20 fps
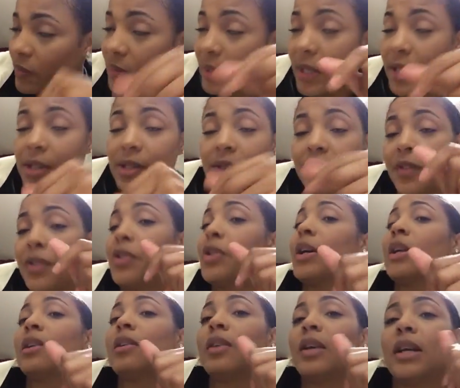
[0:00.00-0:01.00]
Like, if you're
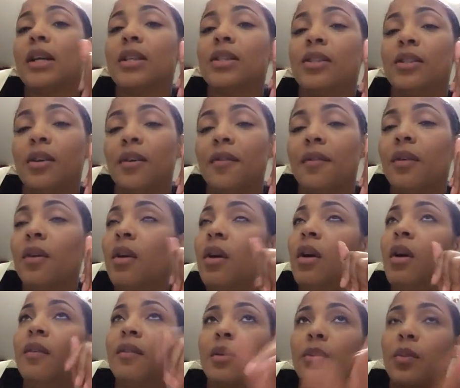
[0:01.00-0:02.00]
trying to learn how to shift
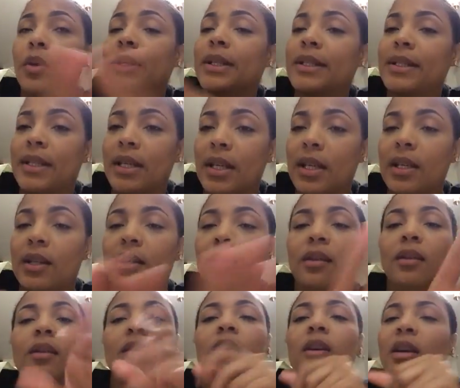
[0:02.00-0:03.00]
from 1 to 10,
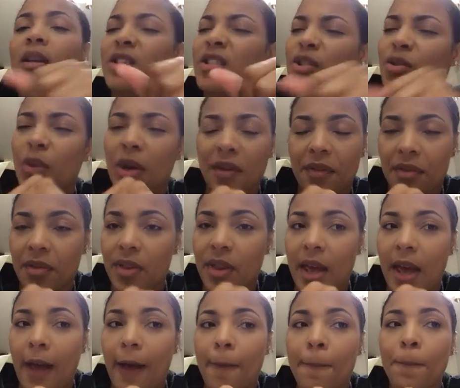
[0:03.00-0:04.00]
it's great for
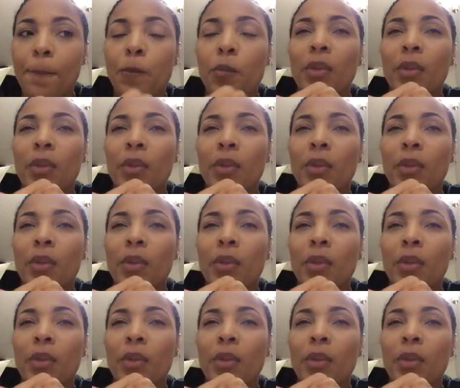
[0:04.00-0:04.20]
that.